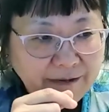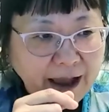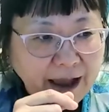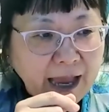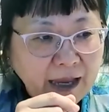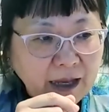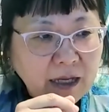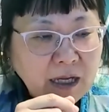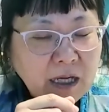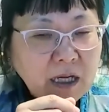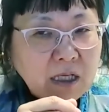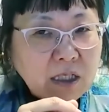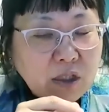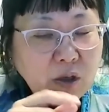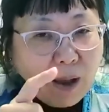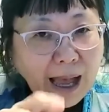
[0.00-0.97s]
right?
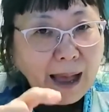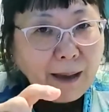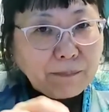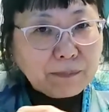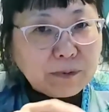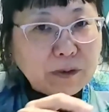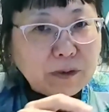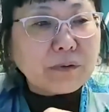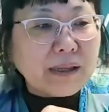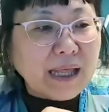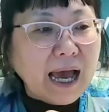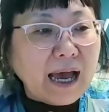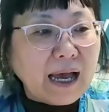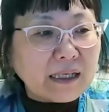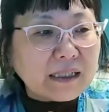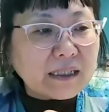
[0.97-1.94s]
So up to
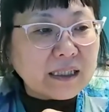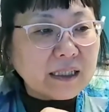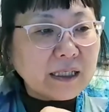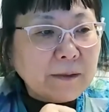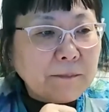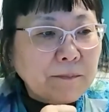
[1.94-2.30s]
that.